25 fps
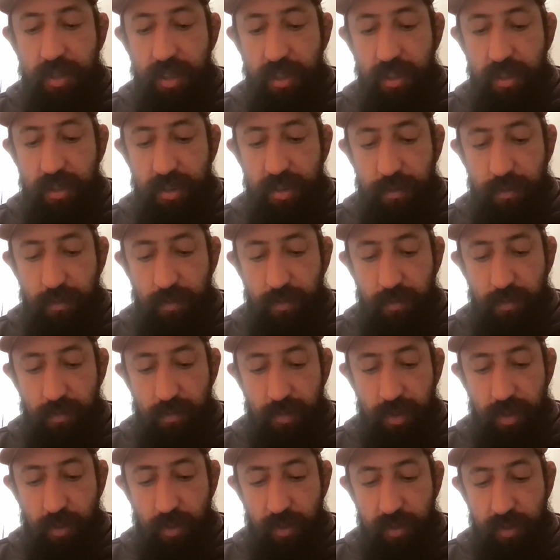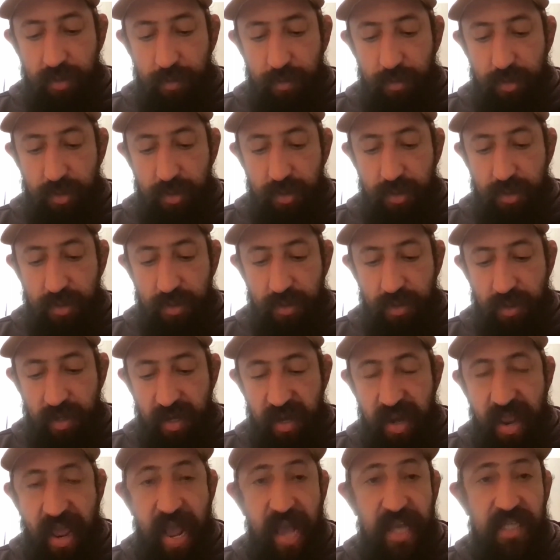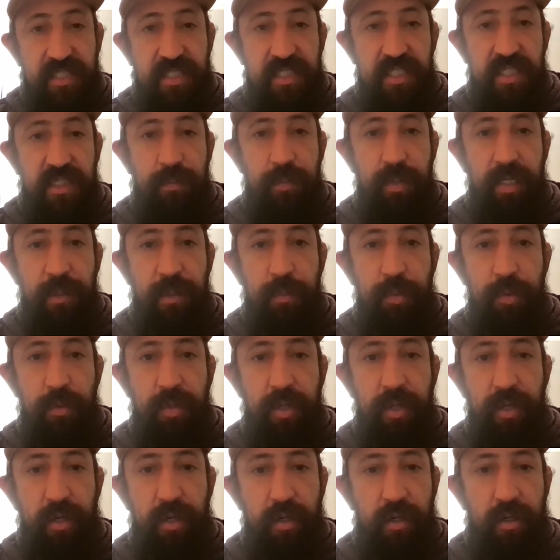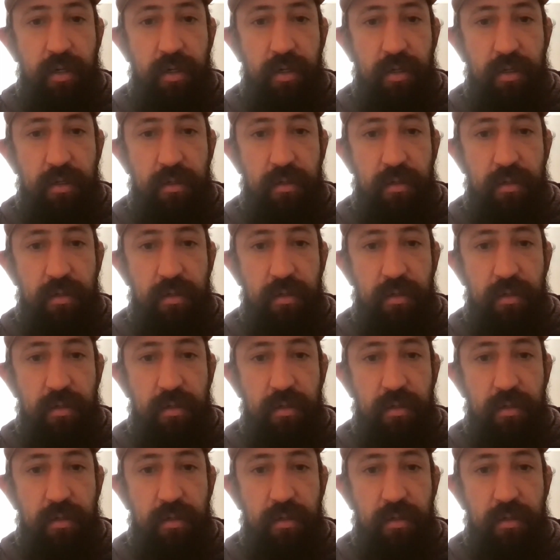There's some. There were some just nasty people there.